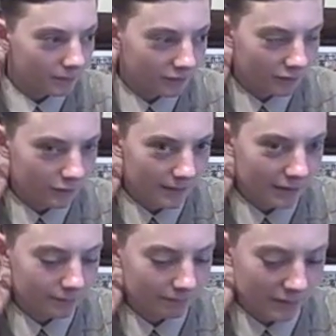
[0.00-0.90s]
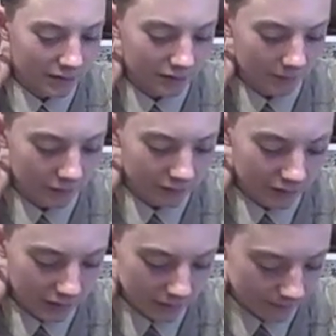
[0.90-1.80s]
So
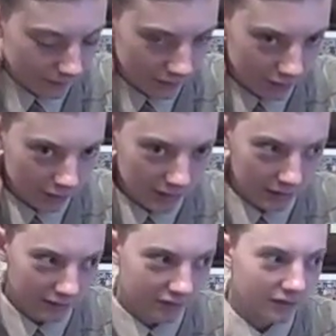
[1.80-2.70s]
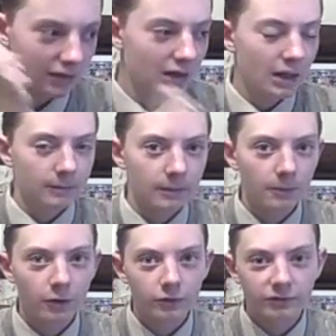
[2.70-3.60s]
that's all I gotta say.
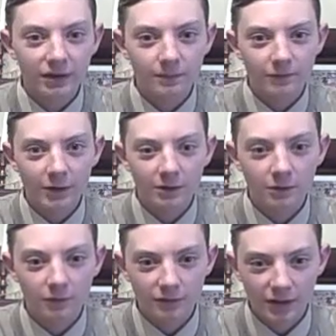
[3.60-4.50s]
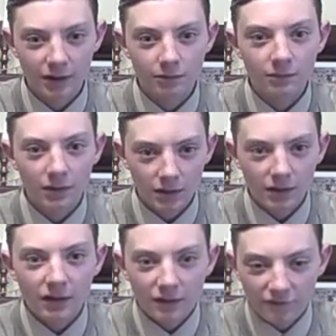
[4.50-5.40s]
Memorial Day break going down.
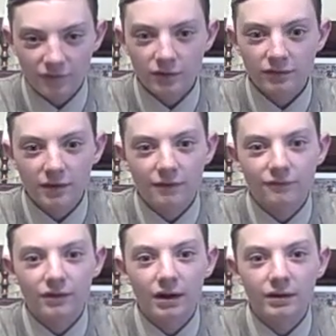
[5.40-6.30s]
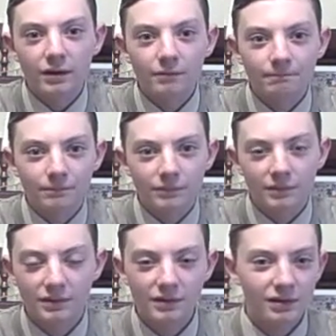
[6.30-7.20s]
Thursday and Friday,
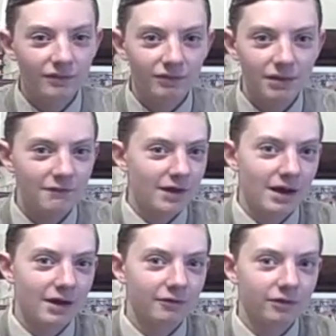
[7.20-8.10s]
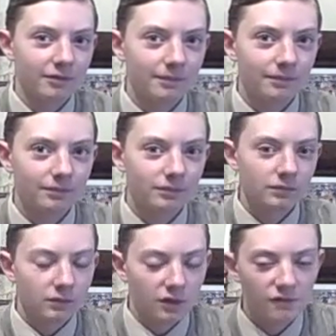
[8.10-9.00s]
didn't even leave the house.
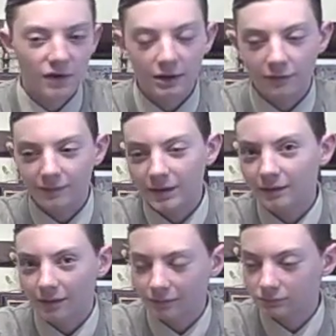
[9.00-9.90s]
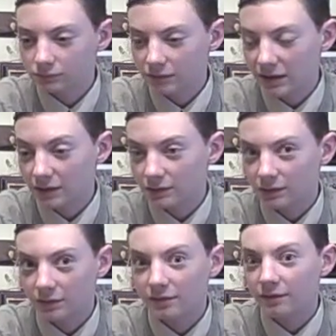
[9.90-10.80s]
It's fine with me. Taking it
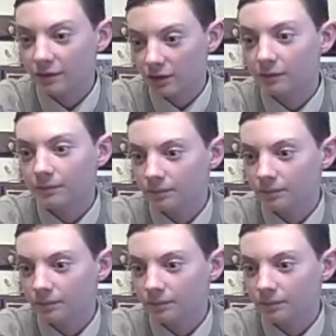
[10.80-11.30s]
easy, you know?